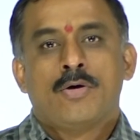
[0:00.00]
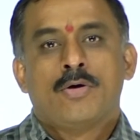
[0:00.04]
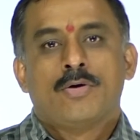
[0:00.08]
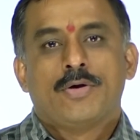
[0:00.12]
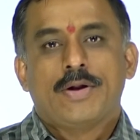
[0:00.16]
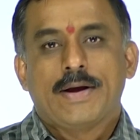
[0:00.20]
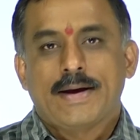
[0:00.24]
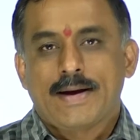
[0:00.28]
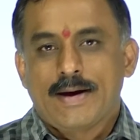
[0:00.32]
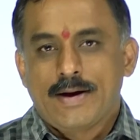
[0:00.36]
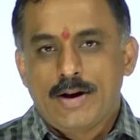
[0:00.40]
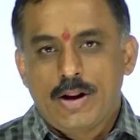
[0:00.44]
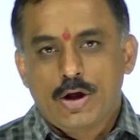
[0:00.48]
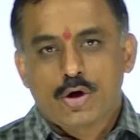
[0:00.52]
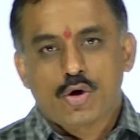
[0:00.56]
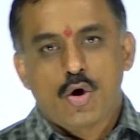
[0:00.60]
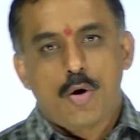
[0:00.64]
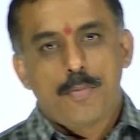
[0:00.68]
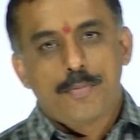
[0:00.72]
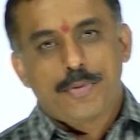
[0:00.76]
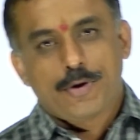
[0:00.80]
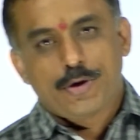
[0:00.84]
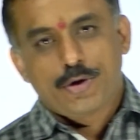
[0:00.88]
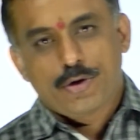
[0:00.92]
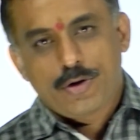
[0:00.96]
Take any
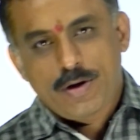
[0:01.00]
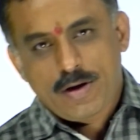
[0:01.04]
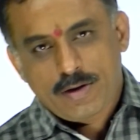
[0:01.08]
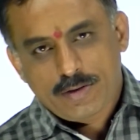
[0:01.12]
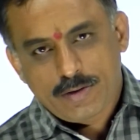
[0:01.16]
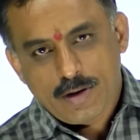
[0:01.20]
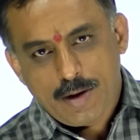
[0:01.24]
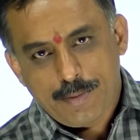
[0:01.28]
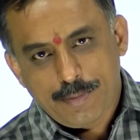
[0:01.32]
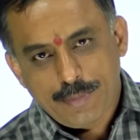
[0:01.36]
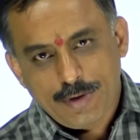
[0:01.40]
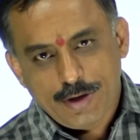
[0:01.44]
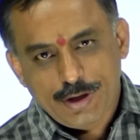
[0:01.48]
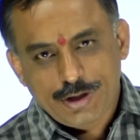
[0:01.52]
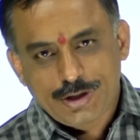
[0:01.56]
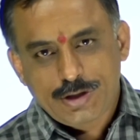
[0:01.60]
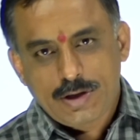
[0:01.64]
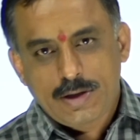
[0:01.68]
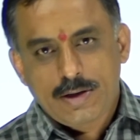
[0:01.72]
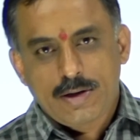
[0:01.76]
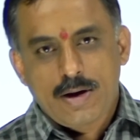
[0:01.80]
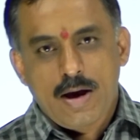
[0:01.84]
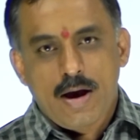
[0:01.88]
competitive examination,